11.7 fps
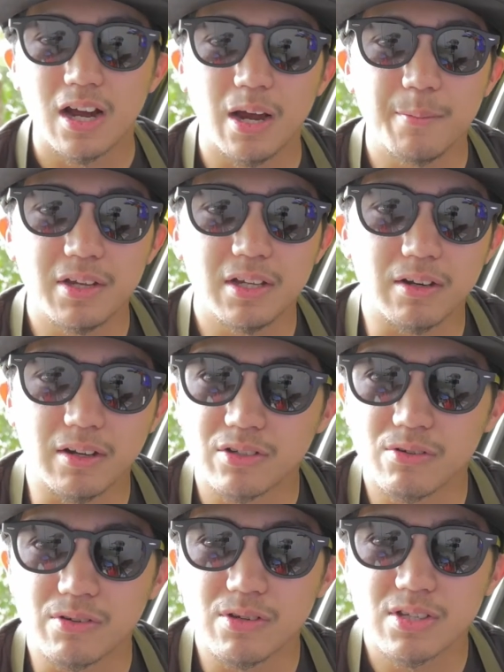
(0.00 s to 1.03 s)
I mean,
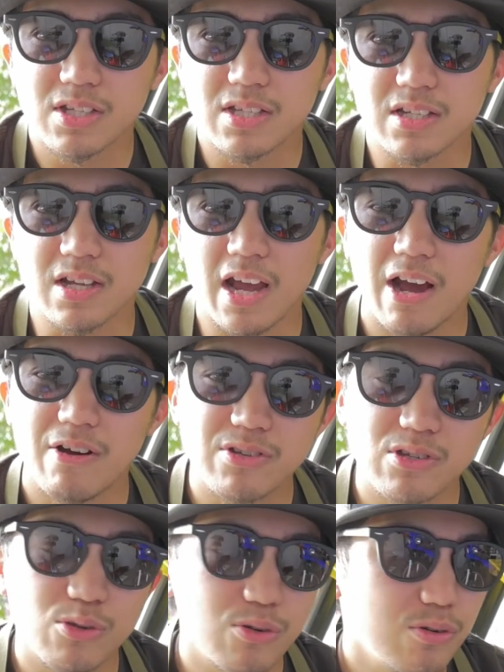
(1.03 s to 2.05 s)
don't use this as a
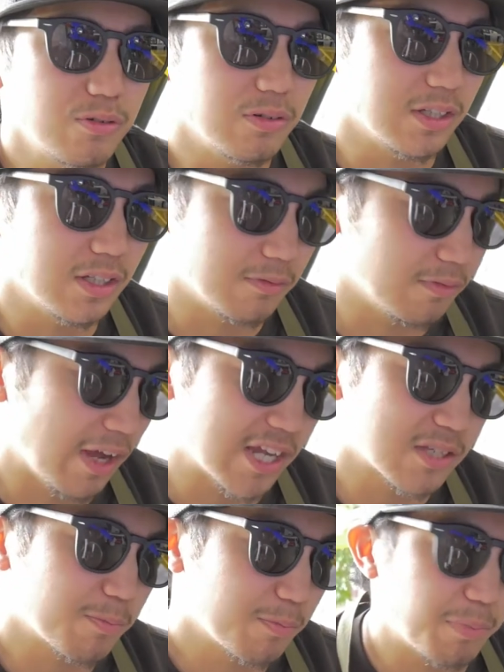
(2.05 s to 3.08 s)
how-to
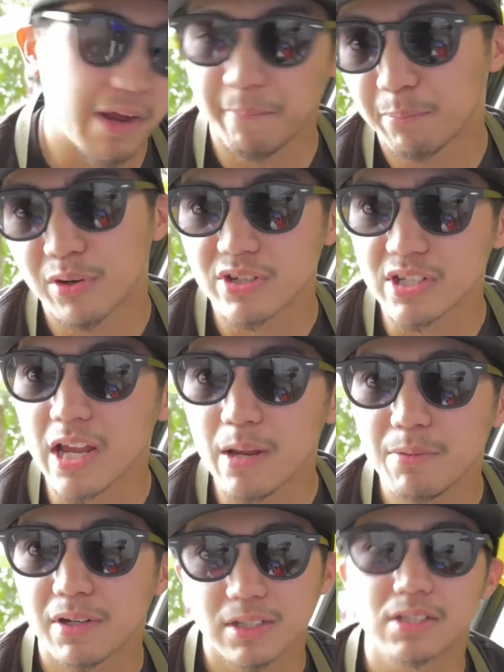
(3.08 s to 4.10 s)
as per se,
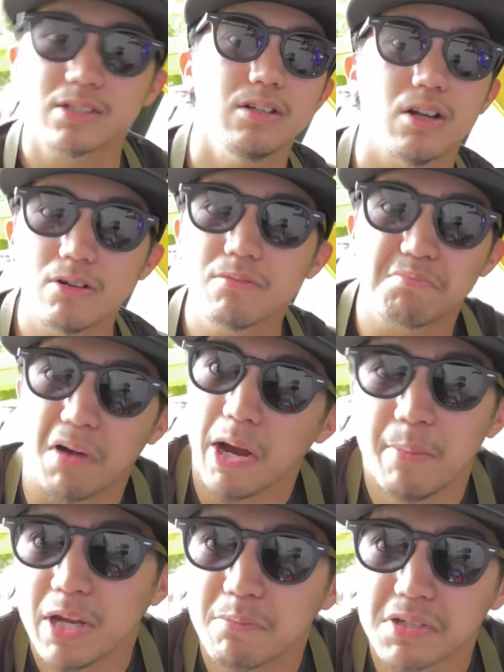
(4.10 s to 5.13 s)
because, you know,
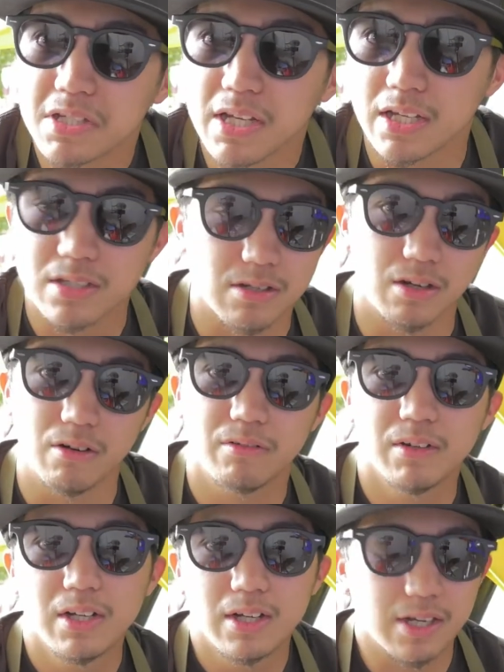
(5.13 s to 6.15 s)
I make mistakes, you know.